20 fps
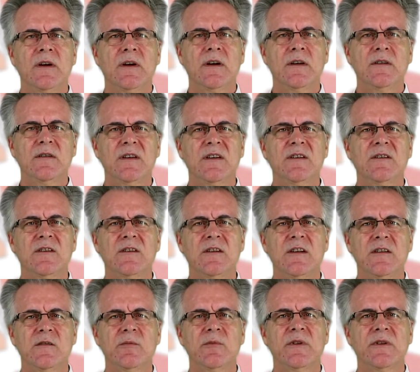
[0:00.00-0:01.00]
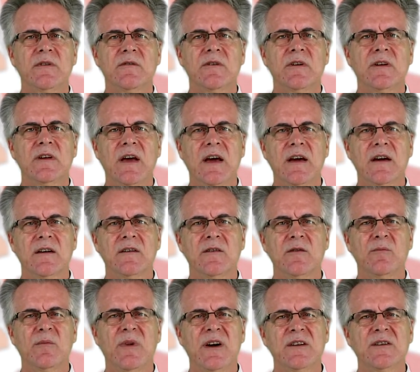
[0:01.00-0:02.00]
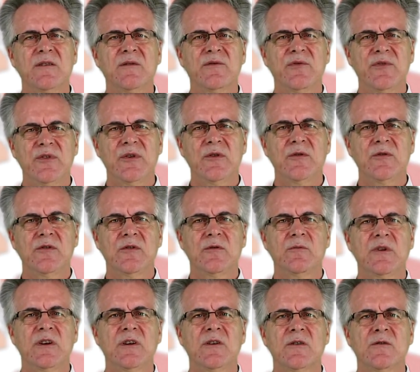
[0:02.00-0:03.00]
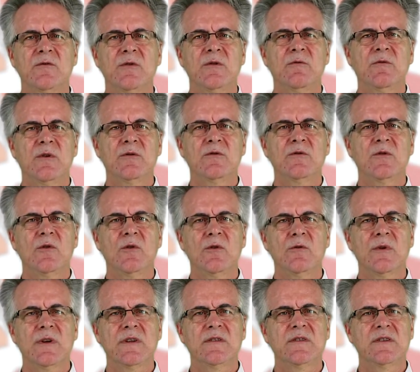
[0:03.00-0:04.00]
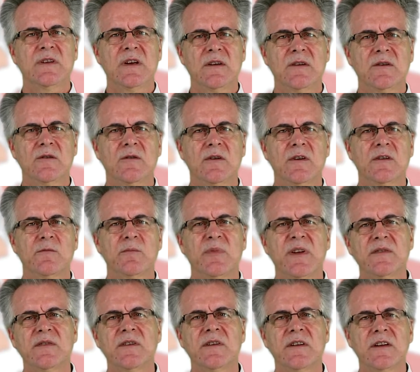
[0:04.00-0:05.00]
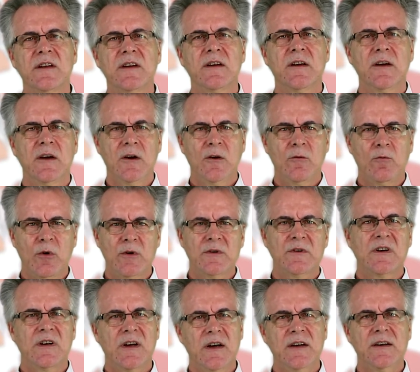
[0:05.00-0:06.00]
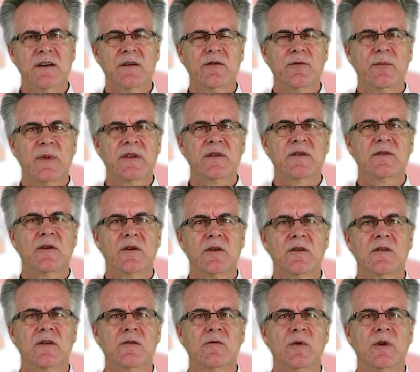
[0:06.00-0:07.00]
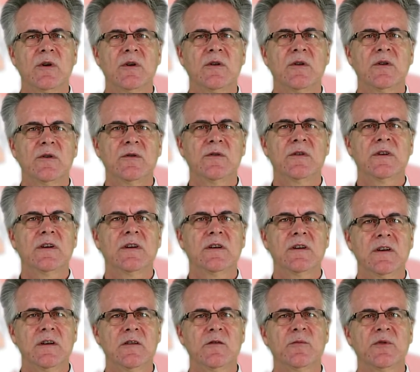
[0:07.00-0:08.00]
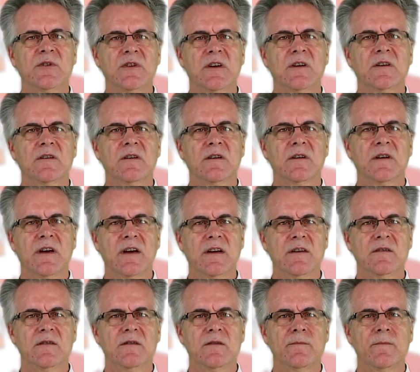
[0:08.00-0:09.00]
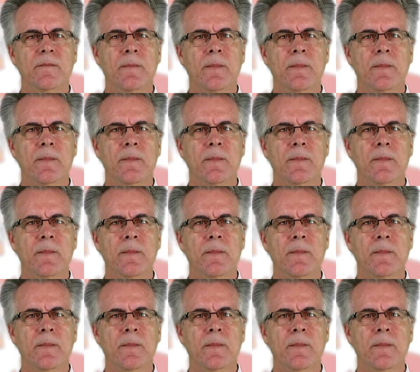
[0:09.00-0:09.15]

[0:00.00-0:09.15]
its interdisciplinary character might confuse you because we won't always tell you explicitly what kind of methodology we are using in each particular case.